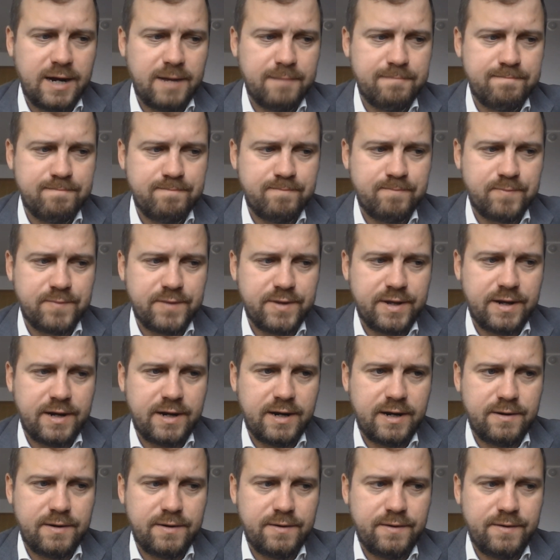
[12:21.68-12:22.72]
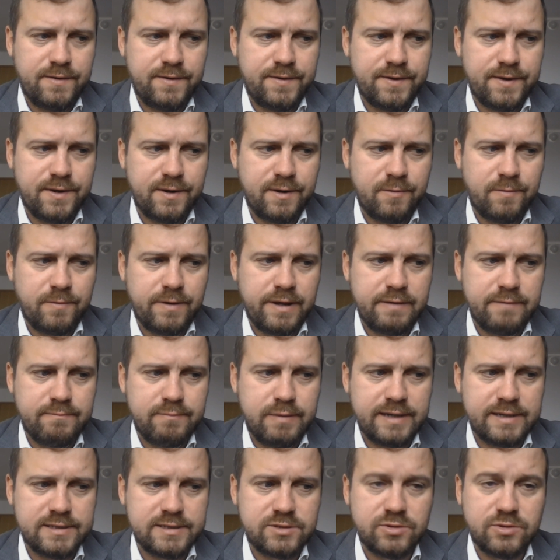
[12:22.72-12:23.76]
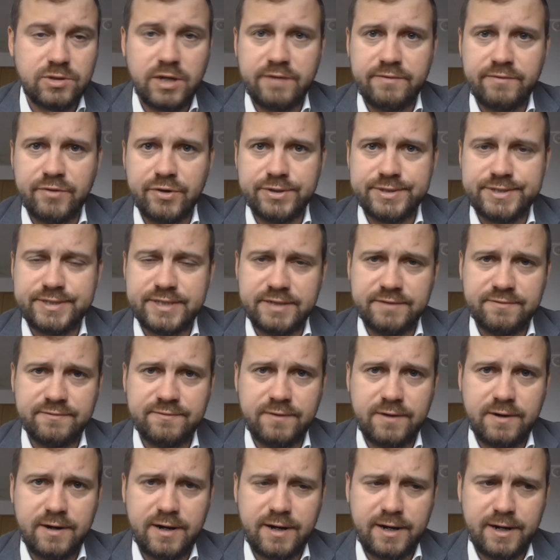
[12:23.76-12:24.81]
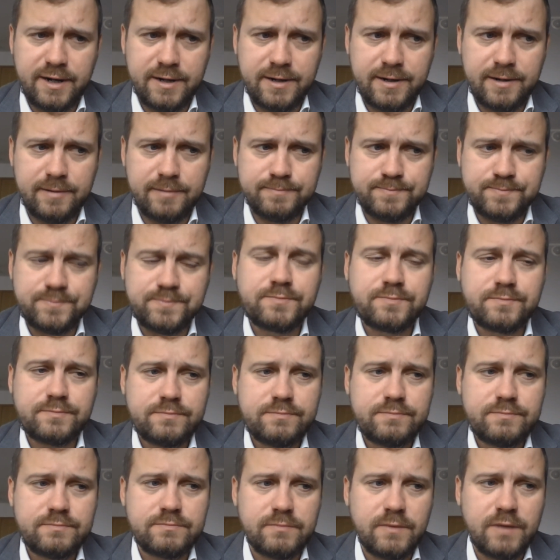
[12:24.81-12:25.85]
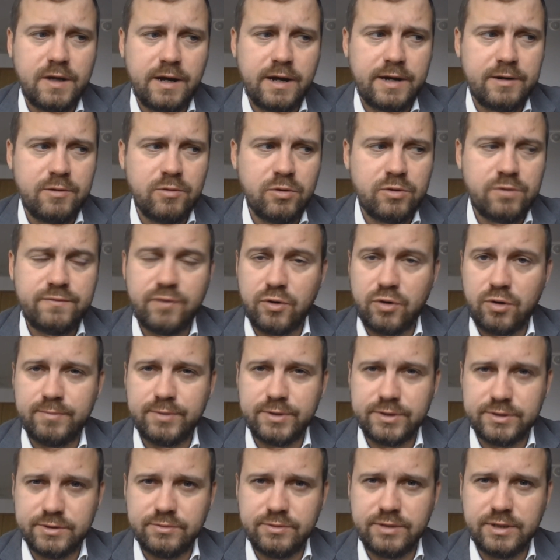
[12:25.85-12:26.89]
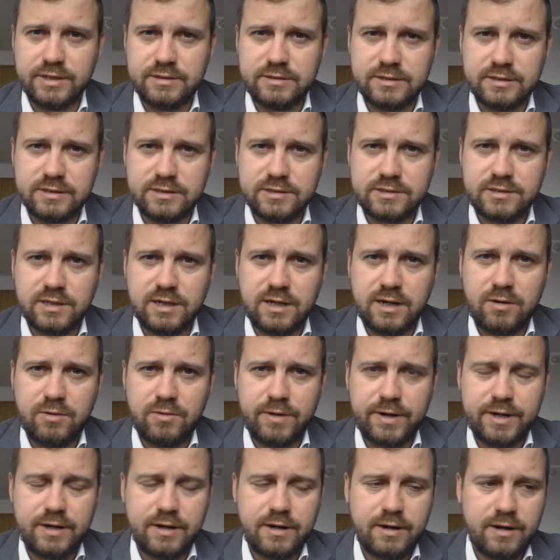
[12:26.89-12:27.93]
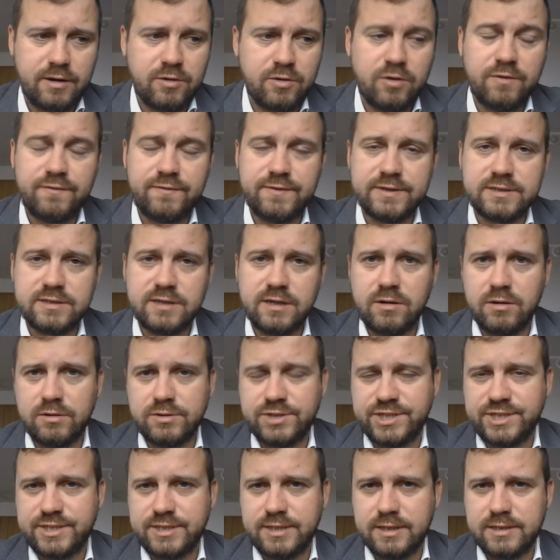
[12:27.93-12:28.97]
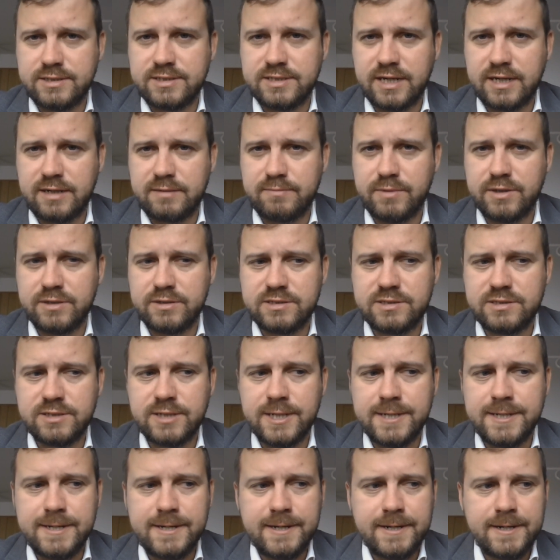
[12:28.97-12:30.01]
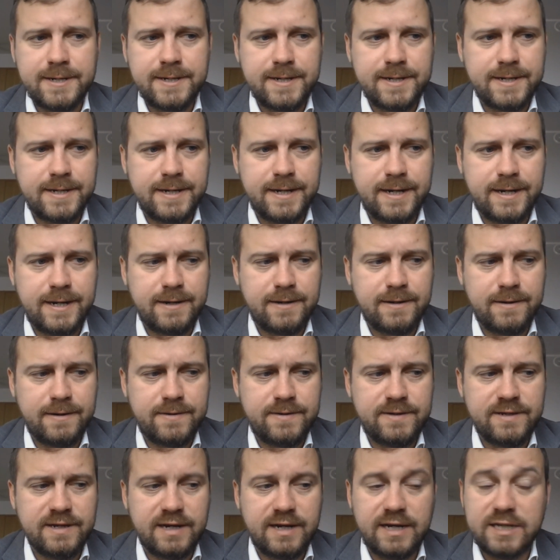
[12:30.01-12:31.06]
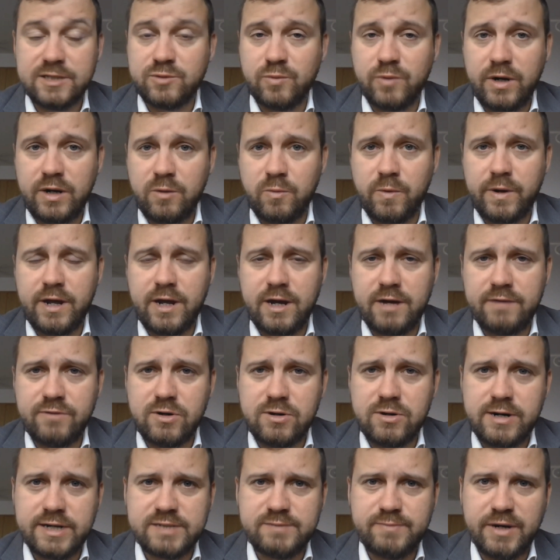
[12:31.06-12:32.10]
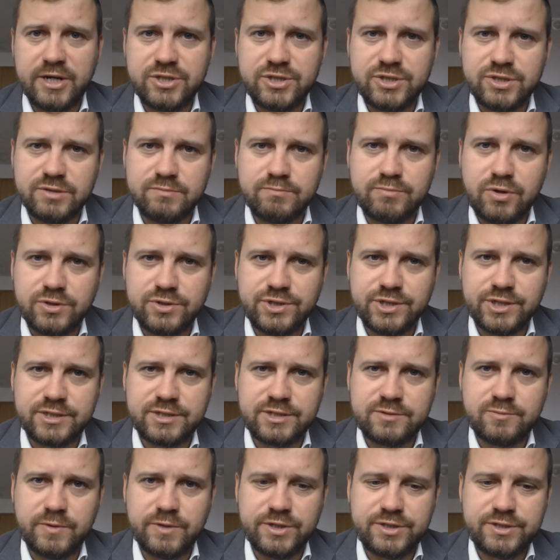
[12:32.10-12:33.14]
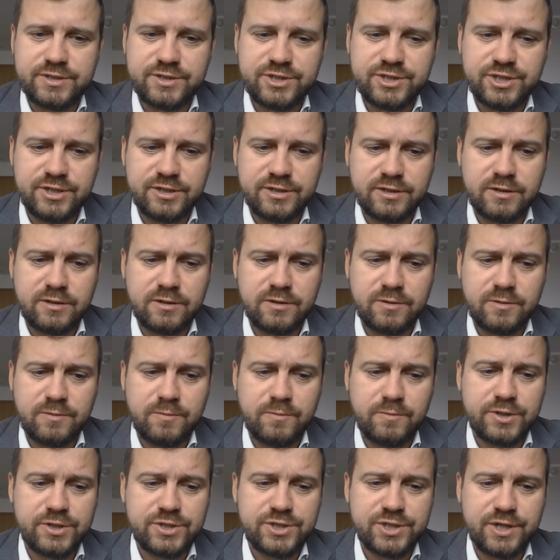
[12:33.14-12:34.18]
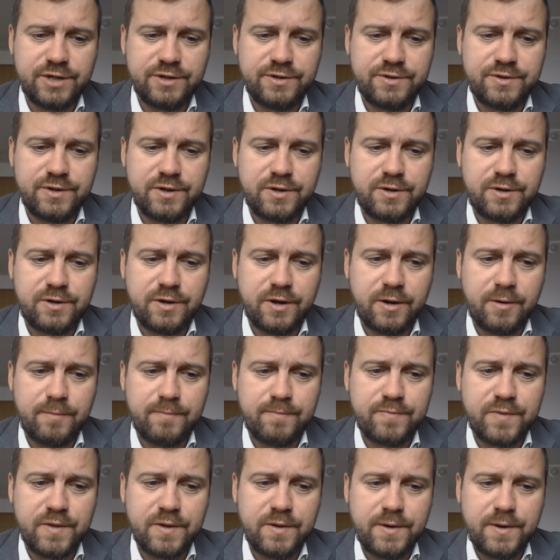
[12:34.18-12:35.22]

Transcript: and we have plans to diversify and look for opportunities now in office and logistics segments. And as well, we have our expansion projects, which I think